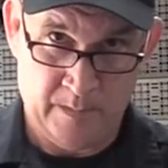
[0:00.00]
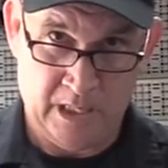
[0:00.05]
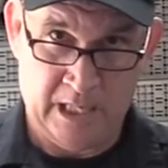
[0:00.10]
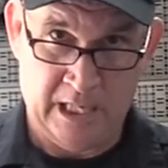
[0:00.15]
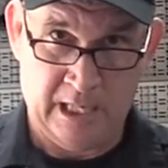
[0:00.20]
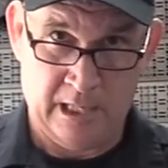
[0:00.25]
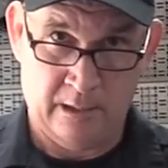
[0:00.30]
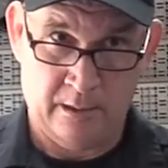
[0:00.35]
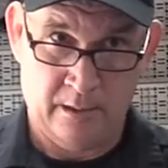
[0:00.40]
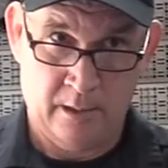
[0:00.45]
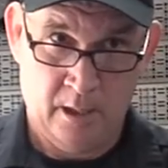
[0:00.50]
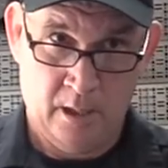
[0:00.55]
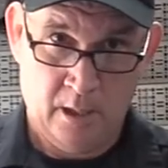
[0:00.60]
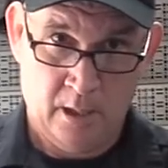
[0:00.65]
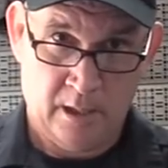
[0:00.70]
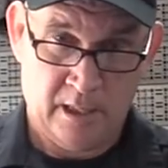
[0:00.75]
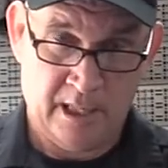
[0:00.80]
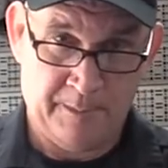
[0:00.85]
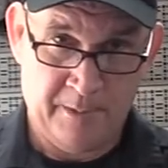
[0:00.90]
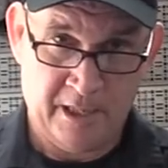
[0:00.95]
and
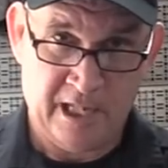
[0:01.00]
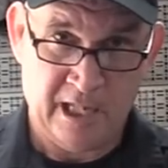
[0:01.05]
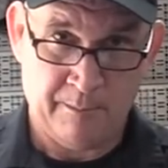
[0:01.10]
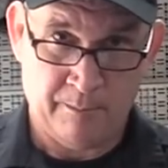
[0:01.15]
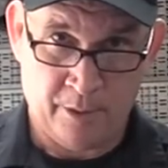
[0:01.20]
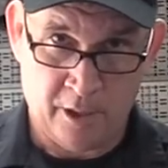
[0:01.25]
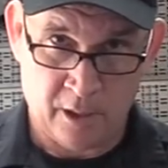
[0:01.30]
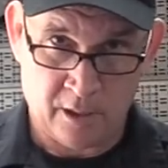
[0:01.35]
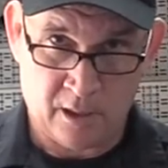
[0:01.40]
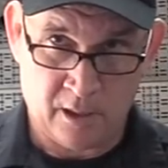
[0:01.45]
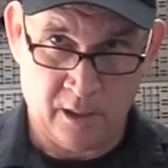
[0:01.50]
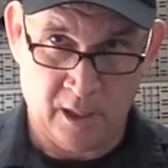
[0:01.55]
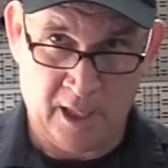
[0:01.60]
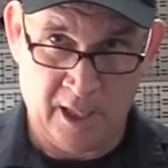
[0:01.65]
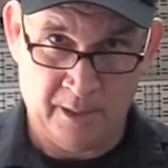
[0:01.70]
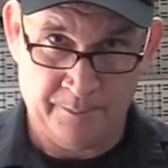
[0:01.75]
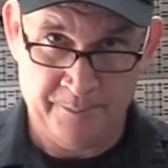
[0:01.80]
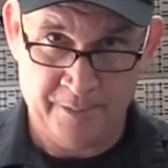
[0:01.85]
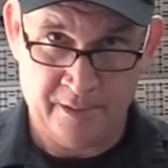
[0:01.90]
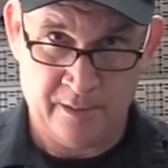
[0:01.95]
they became part of
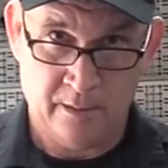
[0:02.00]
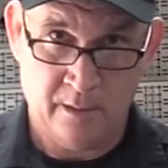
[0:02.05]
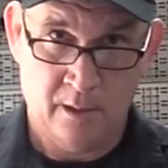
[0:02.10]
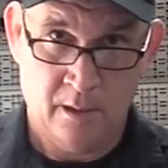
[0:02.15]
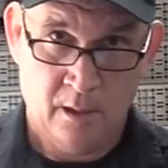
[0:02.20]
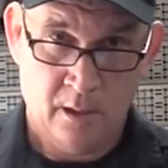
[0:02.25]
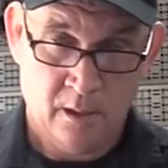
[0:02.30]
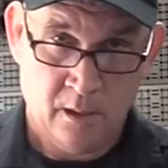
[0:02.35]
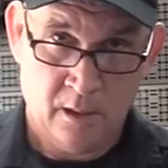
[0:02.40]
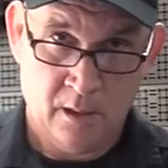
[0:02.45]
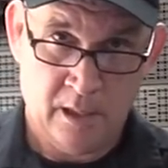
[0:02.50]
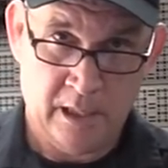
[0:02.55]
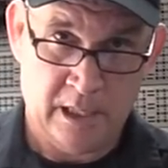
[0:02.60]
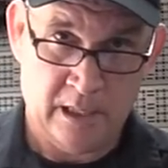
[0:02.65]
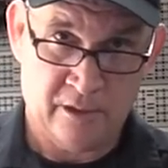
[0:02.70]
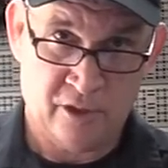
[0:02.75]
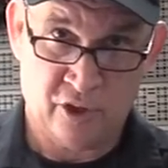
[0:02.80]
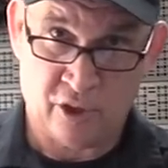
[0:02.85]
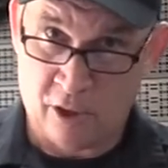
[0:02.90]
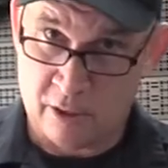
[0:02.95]
clubs
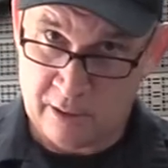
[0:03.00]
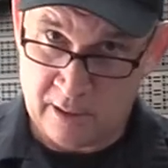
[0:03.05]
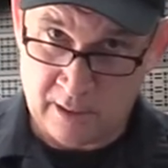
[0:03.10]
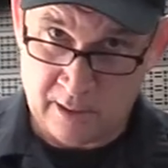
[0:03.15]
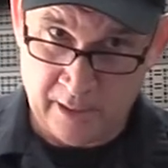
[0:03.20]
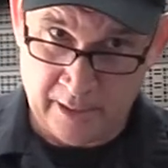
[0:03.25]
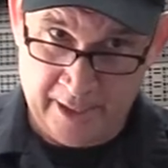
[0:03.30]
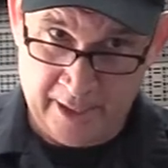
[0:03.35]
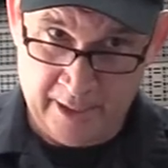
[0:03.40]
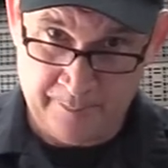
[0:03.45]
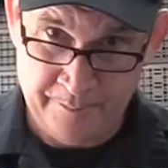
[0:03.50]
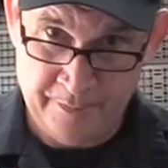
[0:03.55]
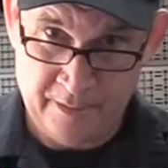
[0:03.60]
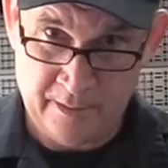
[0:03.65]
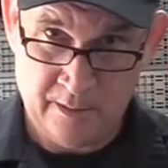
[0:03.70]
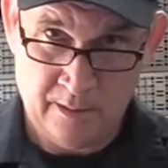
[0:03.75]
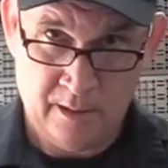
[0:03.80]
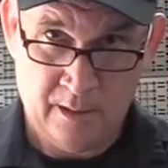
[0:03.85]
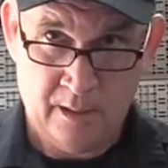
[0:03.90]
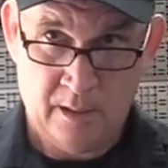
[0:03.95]
and started
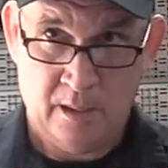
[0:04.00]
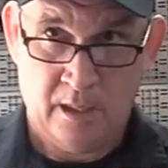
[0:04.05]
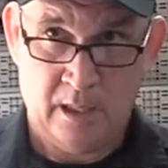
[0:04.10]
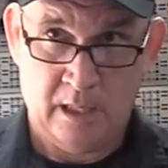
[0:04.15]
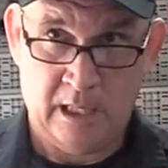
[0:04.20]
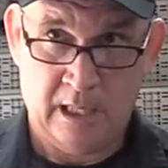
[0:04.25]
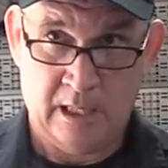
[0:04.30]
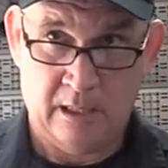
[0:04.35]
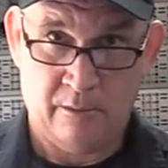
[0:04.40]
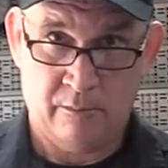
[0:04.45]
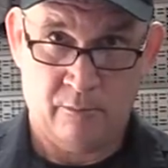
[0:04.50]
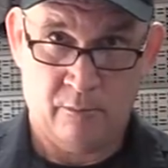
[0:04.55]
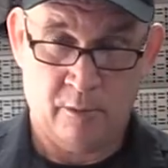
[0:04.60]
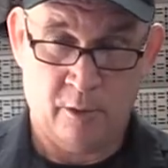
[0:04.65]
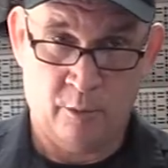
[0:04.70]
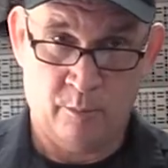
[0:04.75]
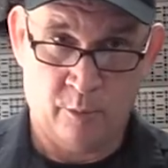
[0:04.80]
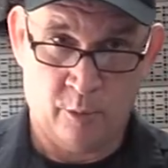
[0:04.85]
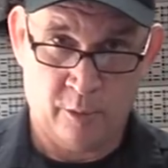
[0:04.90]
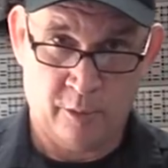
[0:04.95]
clubs and
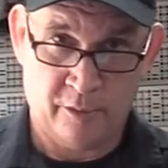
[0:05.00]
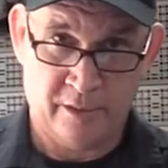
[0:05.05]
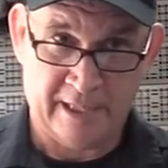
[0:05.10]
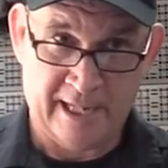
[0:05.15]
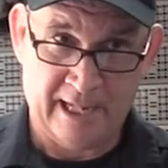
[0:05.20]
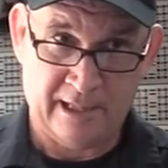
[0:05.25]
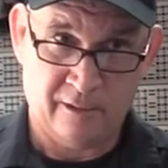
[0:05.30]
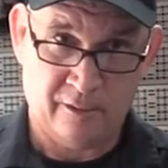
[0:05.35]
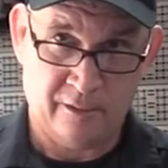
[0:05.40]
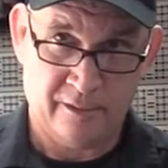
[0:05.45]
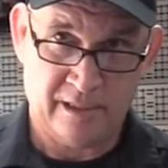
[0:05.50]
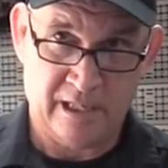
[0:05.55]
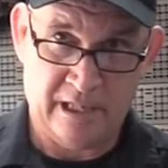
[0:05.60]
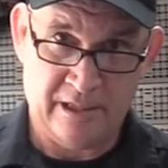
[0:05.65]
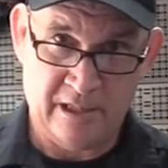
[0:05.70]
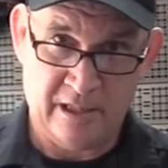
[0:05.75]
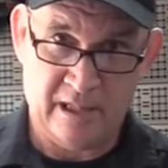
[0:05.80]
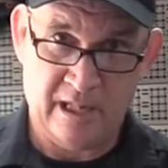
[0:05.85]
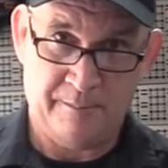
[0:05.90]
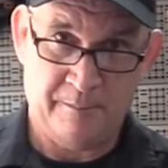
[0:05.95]
rode motorcycles,
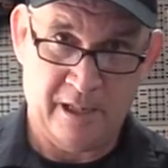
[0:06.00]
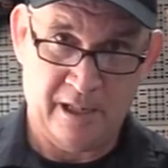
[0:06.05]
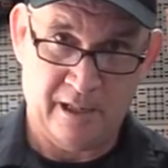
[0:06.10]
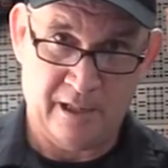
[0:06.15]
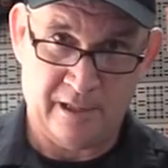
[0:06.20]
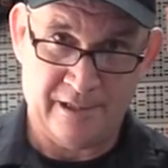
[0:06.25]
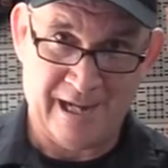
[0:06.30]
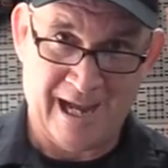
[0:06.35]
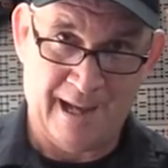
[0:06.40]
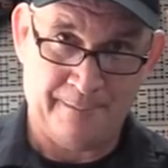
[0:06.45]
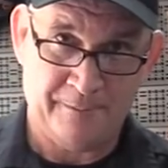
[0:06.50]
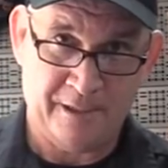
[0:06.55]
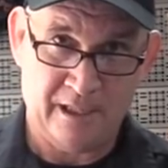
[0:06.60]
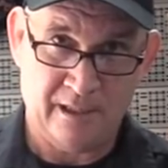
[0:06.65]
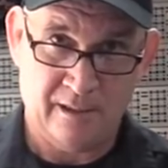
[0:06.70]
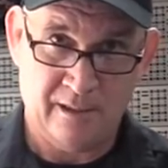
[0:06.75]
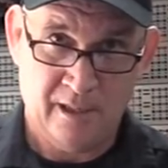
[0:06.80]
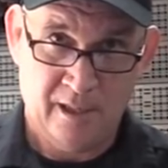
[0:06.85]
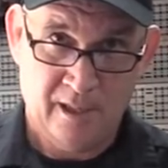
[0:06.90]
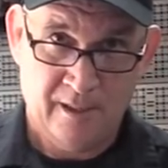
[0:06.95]
and then they began
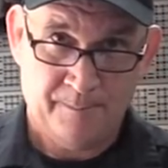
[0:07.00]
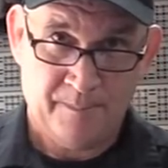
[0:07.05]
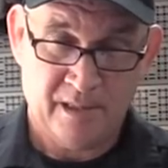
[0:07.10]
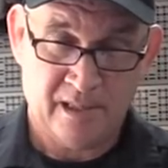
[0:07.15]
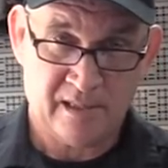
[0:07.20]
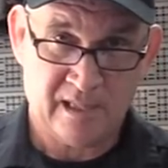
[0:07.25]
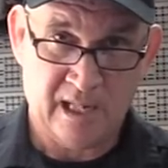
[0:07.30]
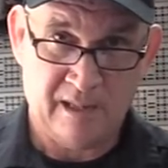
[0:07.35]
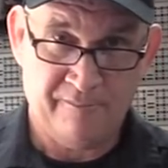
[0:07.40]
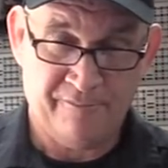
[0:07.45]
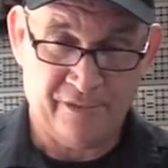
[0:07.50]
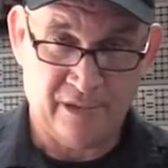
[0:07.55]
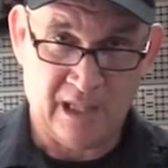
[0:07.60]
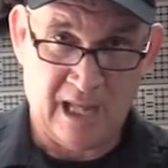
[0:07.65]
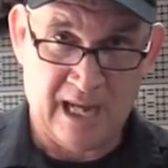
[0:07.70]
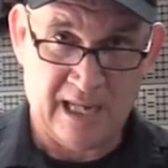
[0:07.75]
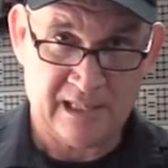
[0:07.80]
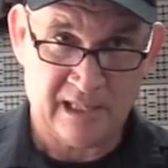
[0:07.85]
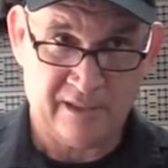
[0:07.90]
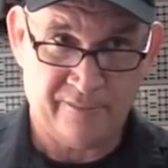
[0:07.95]
adopting the same
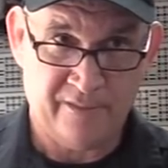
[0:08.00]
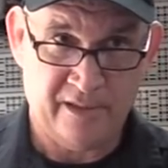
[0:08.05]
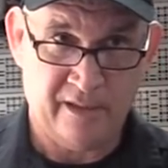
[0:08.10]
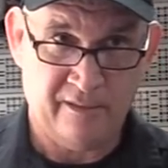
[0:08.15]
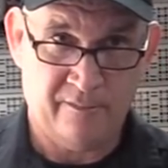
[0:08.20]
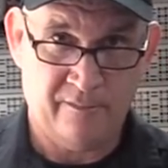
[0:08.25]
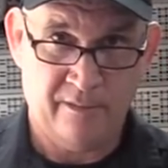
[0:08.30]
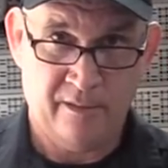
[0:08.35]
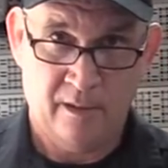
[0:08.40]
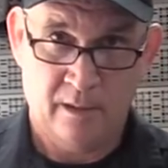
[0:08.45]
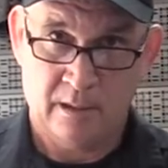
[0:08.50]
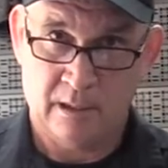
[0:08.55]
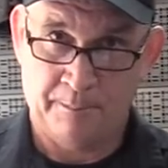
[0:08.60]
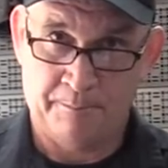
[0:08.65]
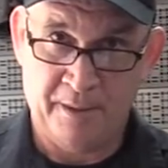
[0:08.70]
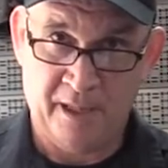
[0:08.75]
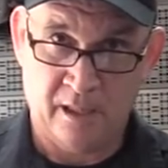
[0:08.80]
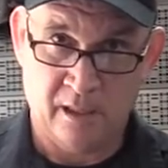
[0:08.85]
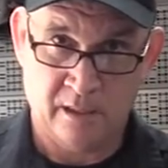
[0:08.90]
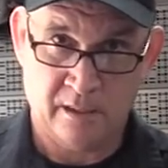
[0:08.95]
philosophy of the
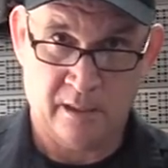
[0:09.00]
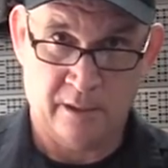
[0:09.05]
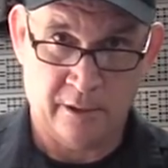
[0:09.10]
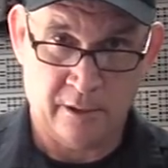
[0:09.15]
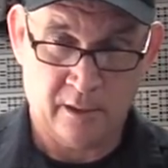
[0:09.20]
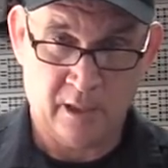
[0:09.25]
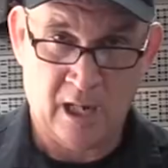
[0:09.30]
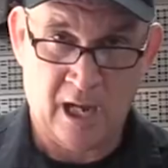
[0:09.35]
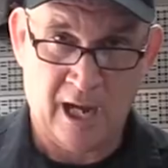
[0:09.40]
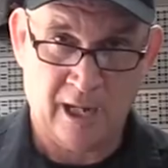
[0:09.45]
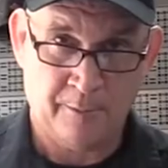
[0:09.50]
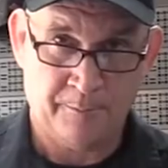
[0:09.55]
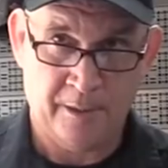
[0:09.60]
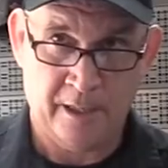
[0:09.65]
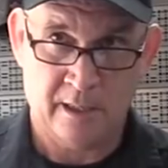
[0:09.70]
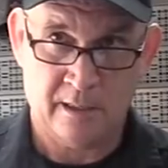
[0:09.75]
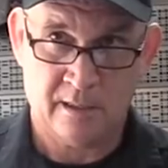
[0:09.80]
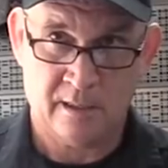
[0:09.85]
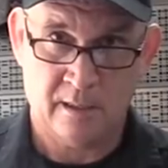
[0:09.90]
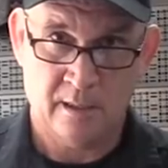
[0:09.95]
bells in their
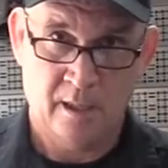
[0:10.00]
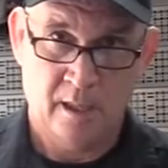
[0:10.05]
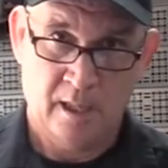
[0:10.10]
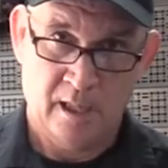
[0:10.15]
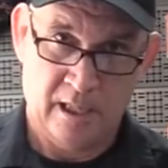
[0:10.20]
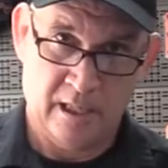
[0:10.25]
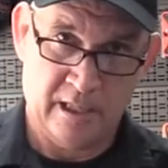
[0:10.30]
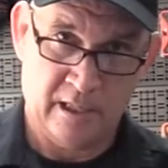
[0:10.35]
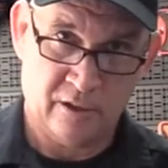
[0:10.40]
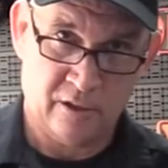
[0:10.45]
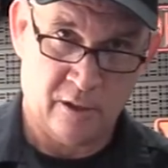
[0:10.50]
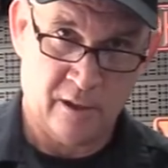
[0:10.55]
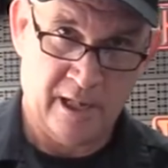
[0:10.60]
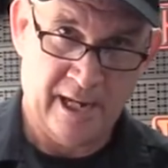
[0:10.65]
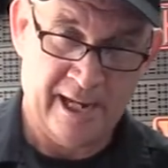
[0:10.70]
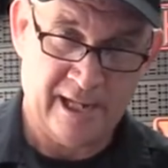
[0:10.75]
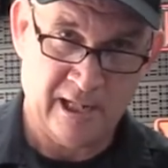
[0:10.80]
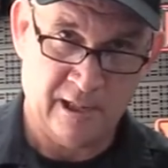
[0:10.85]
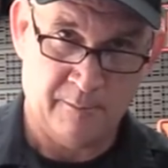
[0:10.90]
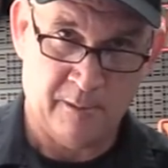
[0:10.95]
cockpits, and they started
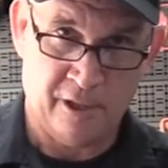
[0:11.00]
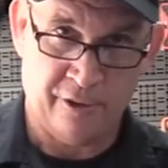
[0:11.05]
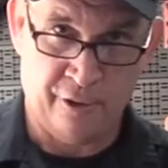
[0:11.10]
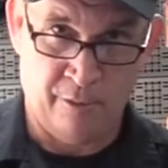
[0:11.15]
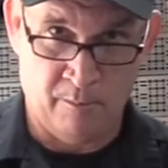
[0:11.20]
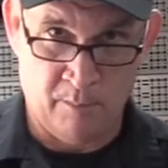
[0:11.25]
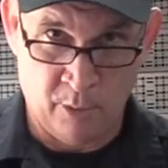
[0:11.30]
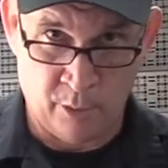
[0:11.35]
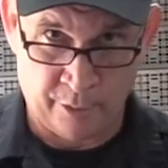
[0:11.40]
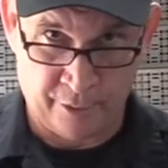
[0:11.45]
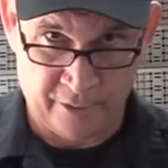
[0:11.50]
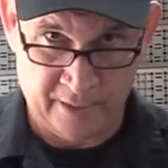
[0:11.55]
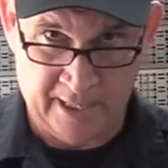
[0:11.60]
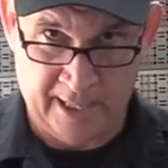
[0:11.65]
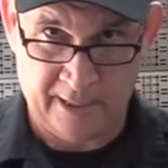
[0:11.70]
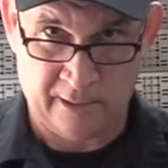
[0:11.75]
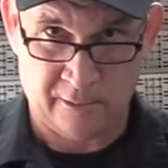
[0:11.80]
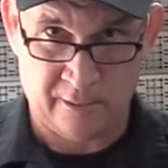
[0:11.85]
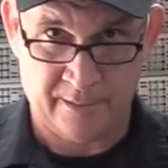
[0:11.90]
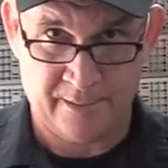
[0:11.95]
hanging them on their
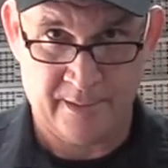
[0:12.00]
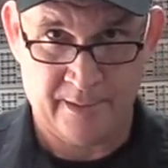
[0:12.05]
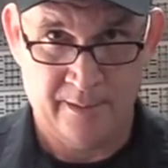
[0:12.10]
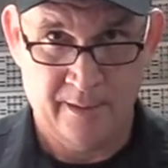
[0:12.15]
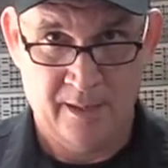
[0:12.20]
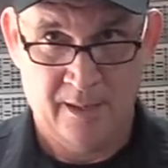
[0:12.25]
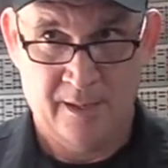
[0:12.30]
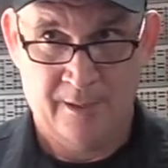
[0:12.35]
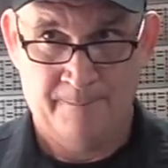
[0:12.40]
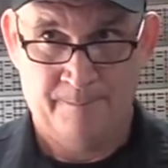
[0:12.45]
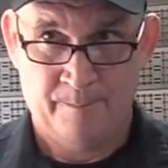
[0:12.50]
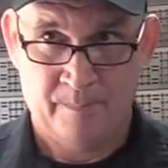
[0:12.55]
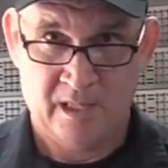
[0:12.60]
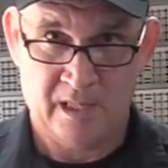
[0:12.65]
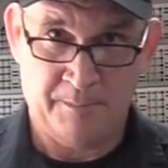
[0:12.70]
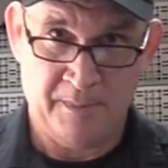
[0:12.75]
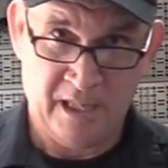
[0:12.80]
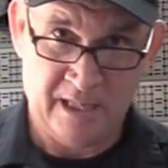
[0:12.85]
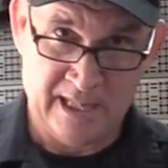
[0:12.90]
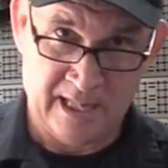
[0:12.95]
motorcycles.
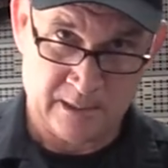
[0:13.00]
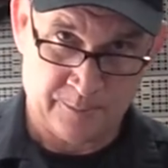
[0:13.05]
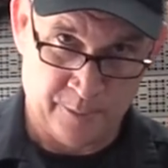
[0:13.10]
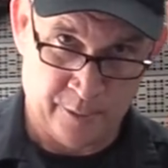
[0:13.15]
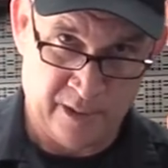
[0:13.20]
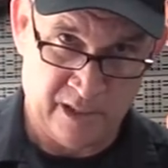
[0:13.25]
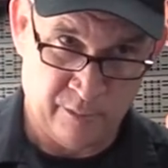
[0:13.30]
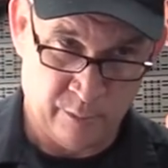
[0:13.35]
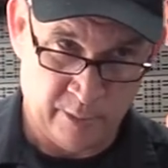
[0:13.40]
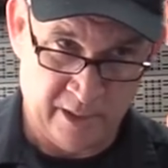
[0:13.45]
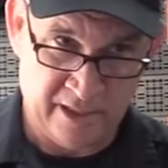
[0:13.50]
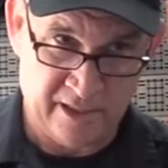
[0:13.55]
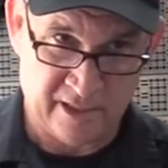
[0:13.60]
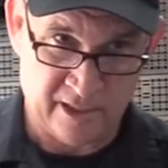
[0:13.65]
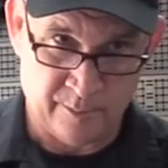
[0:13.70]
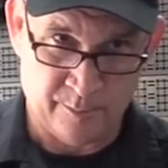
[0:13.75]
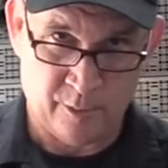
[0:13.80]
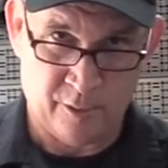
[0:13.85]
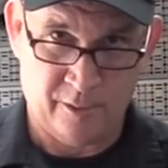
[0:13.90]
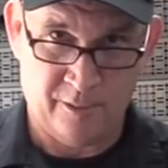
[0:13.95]
To me, that's pretty
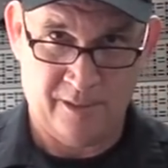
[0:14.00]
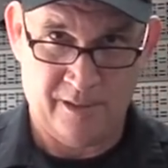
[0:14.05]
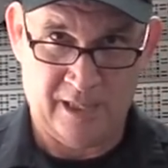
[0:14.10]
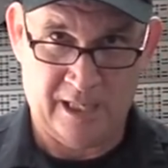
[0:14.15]
reasonable.